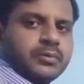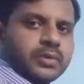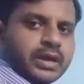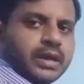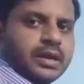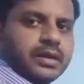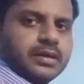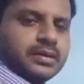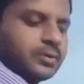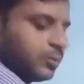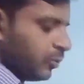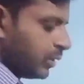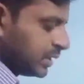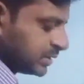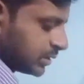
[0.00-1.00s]
Okay,
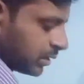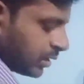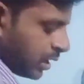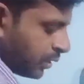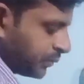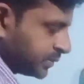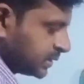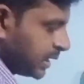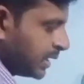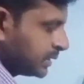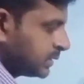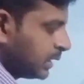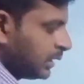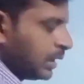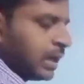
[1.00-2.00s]
one is the clockwise
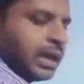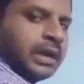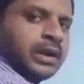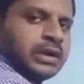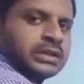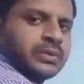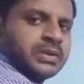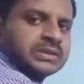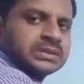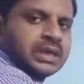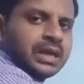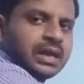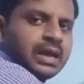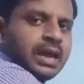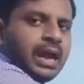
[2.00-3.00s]
direction and another one is
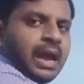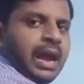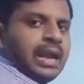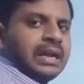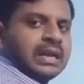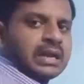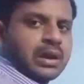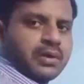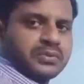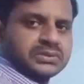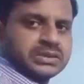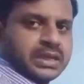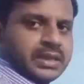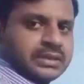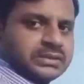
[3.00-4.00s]
the
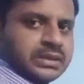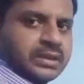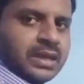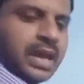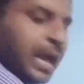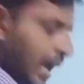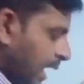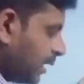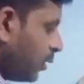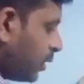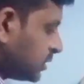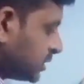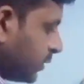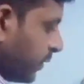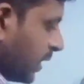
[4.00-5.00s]
anti-clockwise direction, and
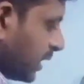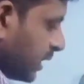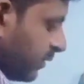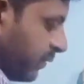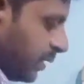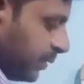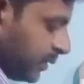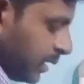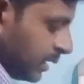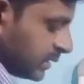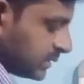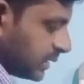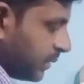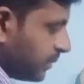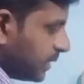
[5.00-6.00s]
also we are
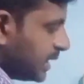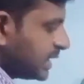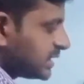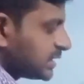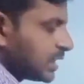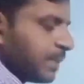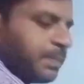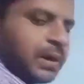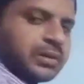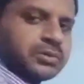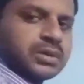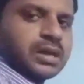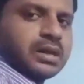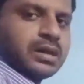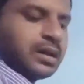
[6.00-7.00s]
giving some DC supply
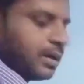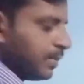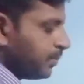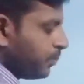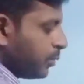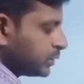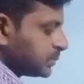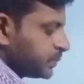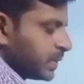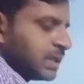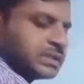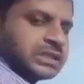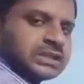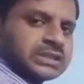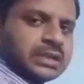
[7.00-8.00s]
to the both
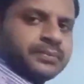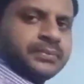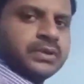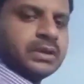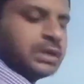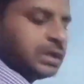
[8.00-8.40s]
spring system.